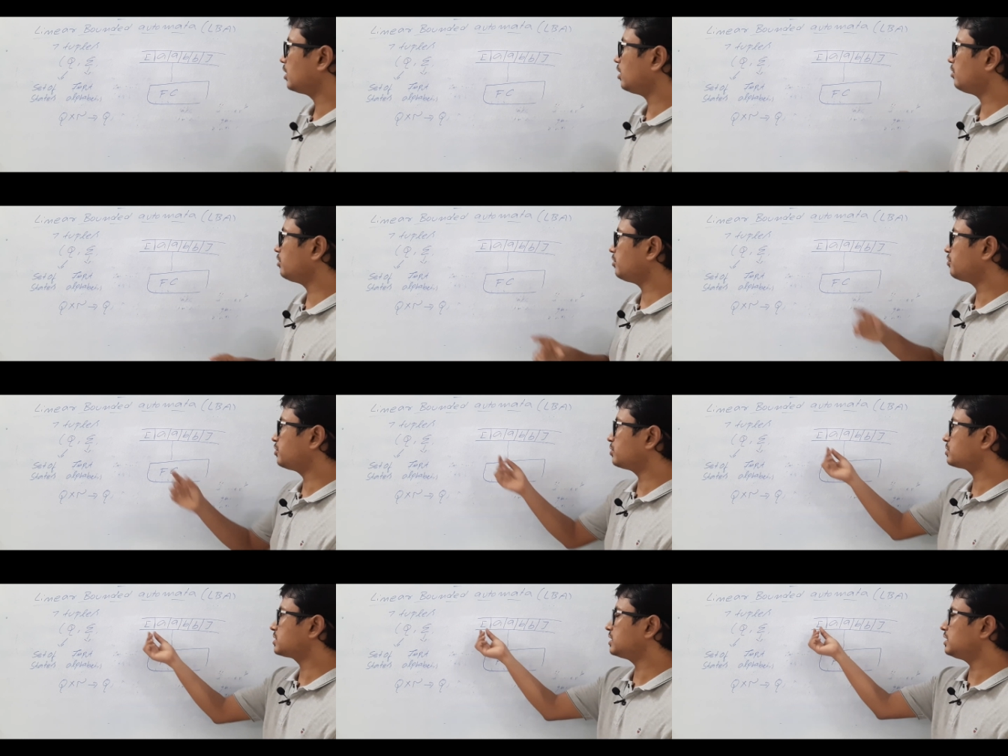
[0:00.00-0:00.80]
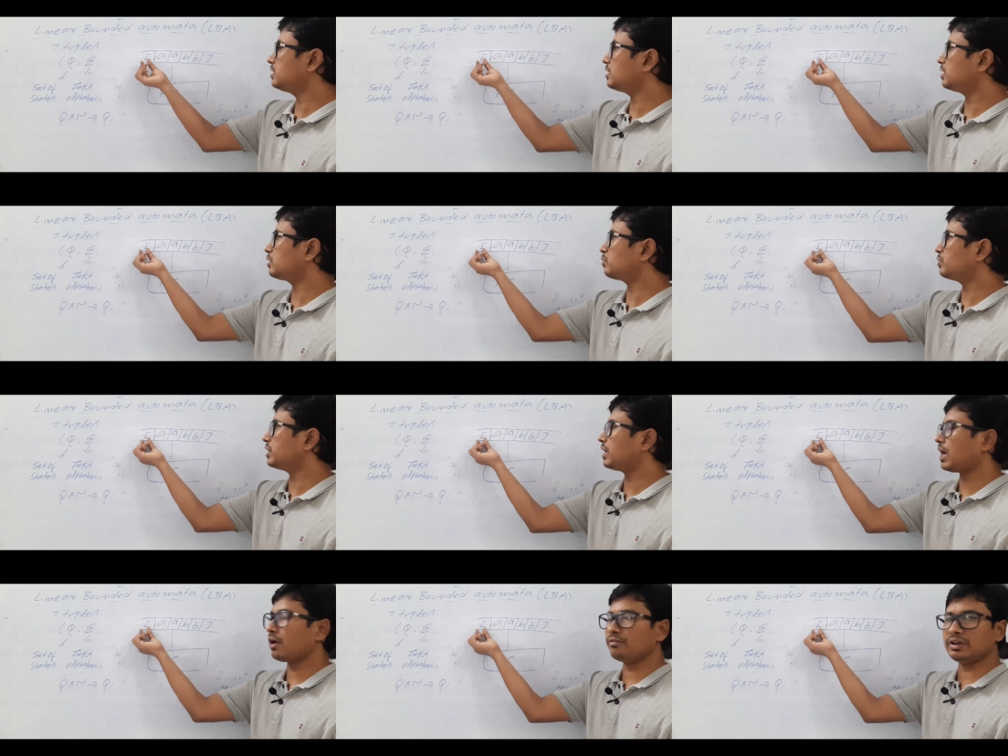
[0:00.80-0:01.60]
now if you see that
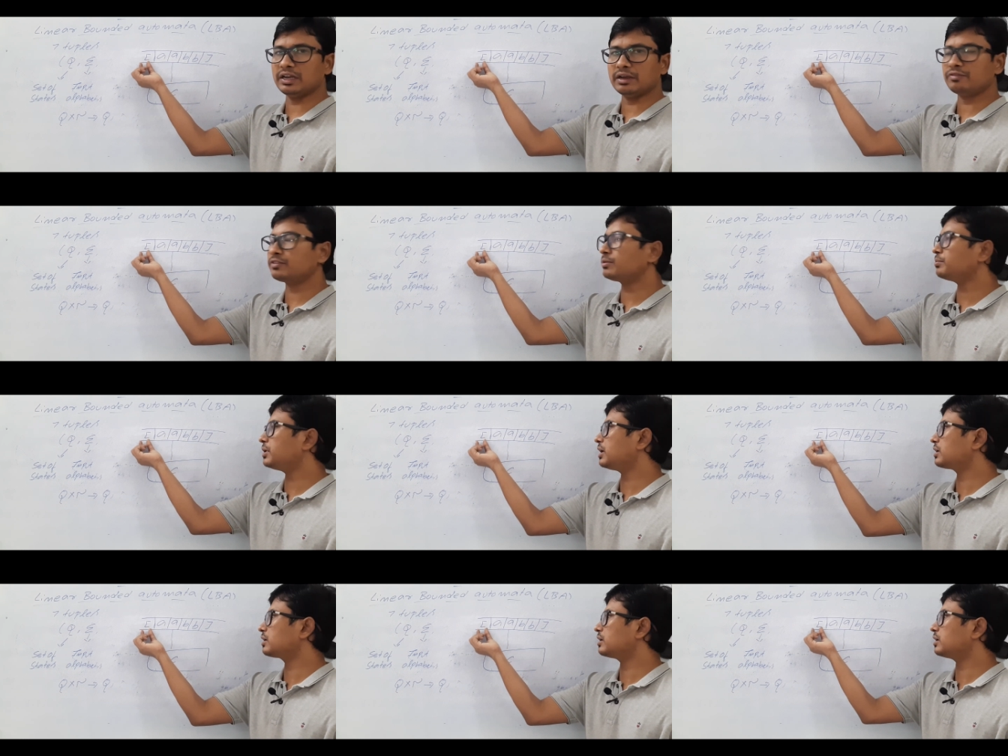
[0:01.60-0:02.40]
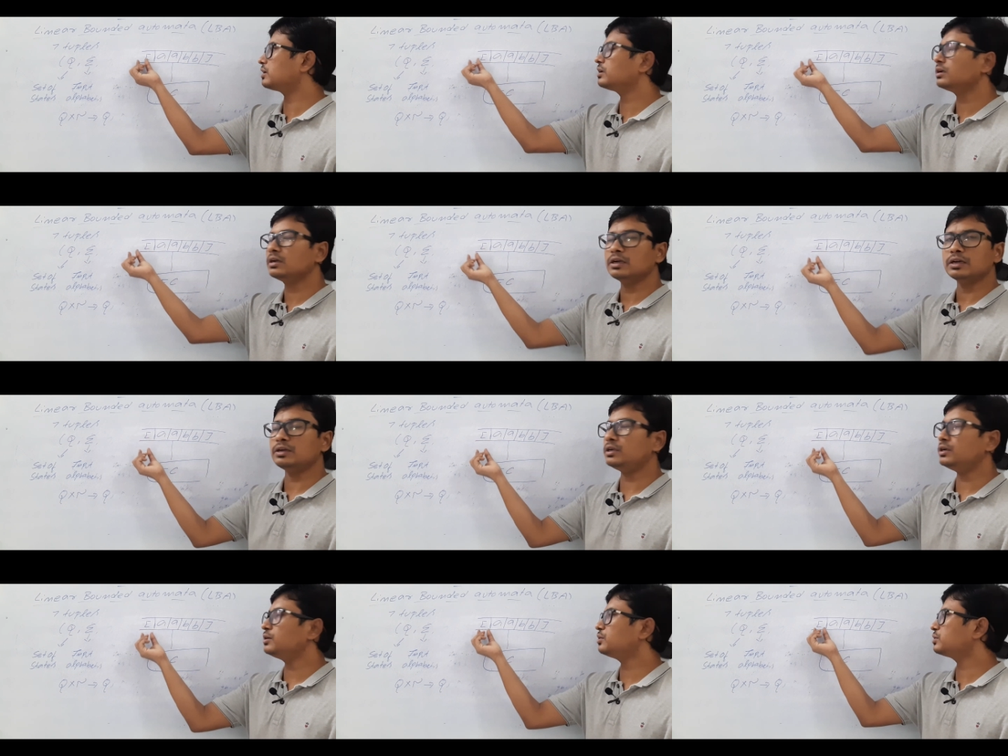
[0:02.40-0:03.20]
we have a left marker
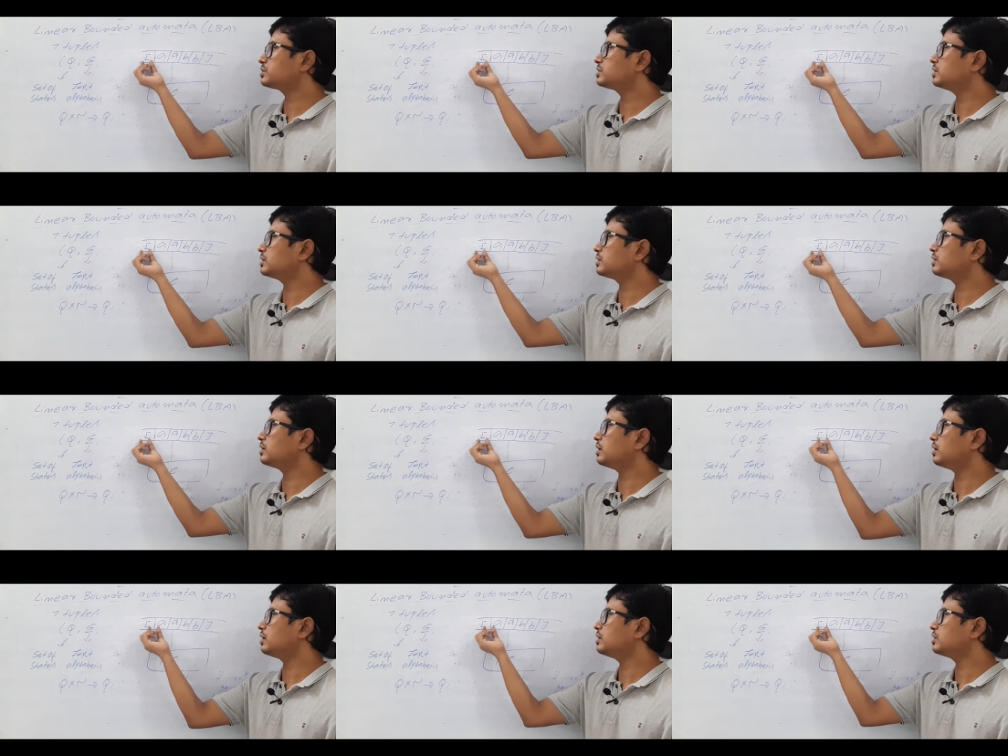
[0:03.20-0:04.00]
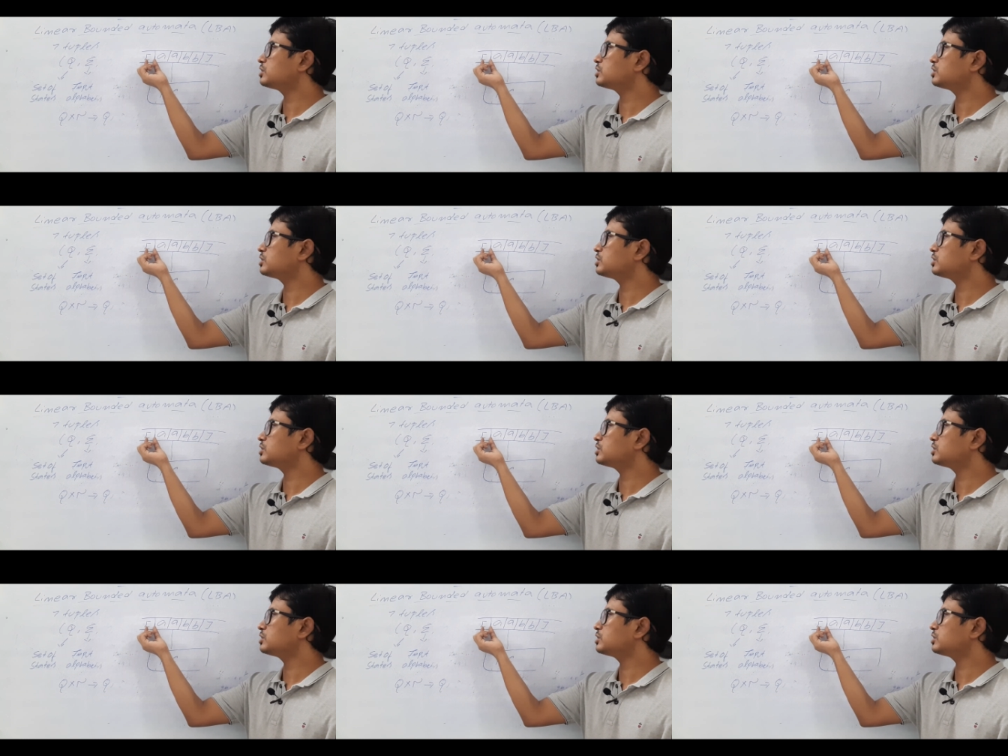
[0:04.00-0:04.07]
denotes that the